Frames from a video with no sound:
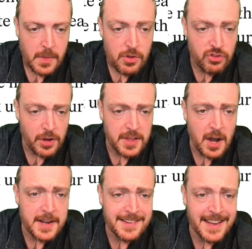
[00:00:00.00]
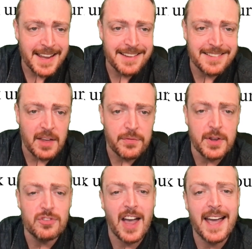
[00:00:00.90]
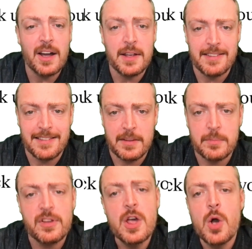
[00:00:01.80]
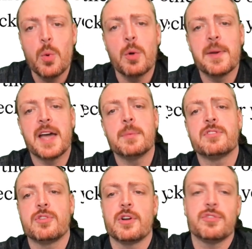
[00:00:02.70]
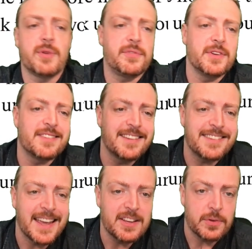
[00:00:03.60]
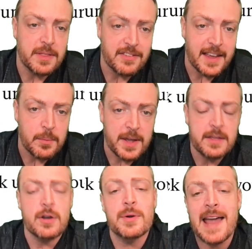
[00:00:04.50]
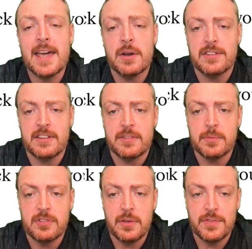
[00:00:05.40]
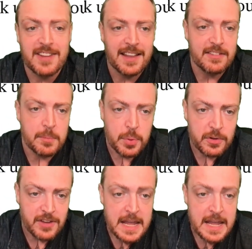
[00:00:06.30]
So the idea is that future AI systems will be able to cross-reference this data in the same way that current AI systems do for text inputs.